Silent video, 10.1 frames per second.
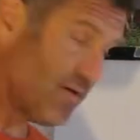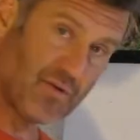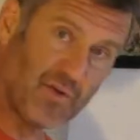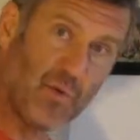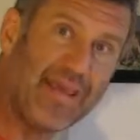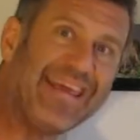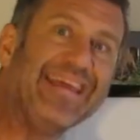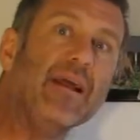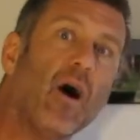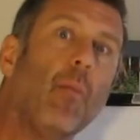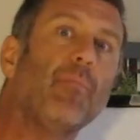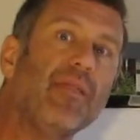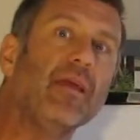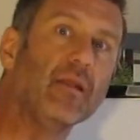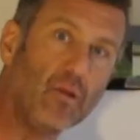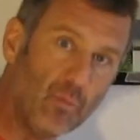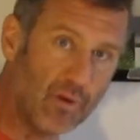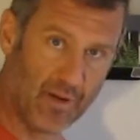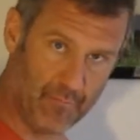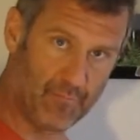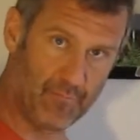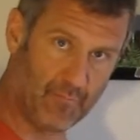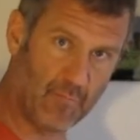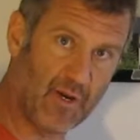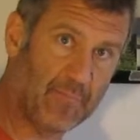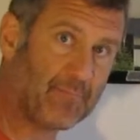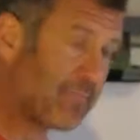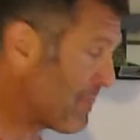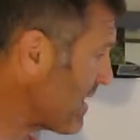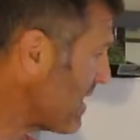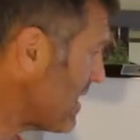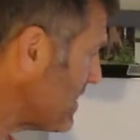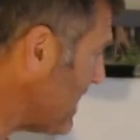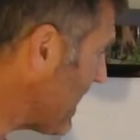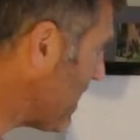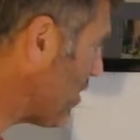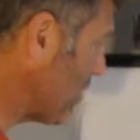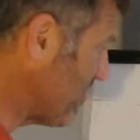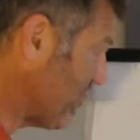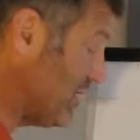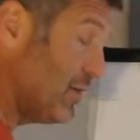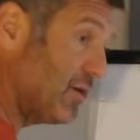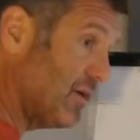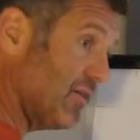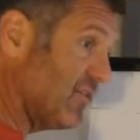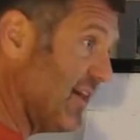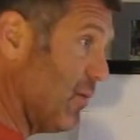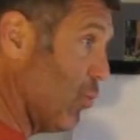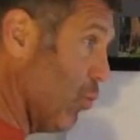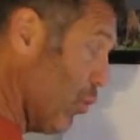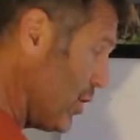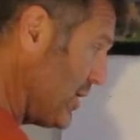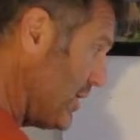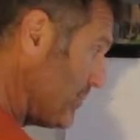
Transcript: to heat up the aluminum, right? Now, if we looked at, say, wood